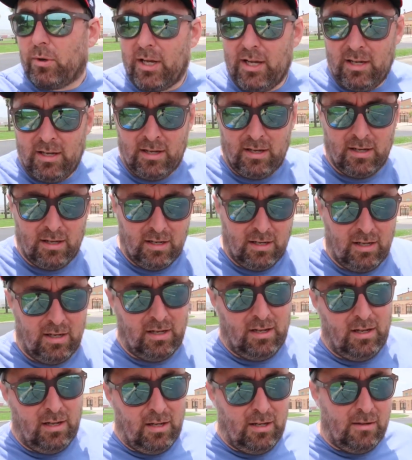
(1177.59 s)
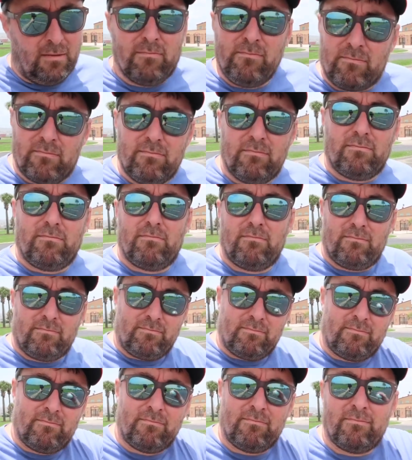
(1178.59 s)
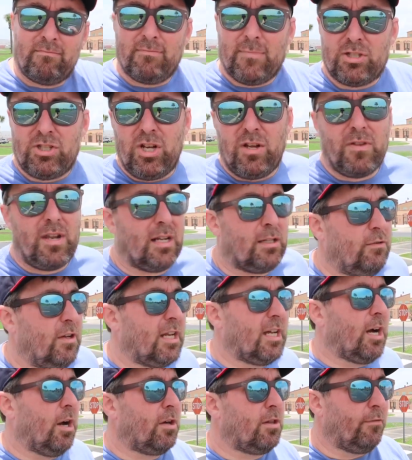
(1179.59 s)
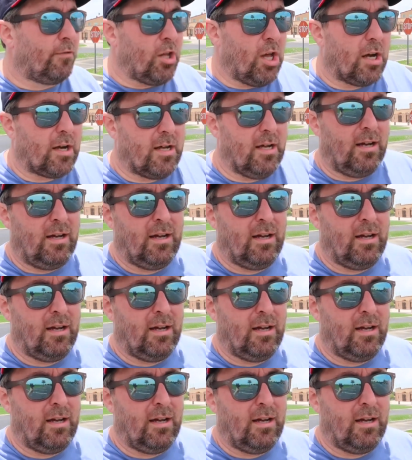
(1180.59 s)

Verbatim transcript: I'll see you in the next video, the vlog.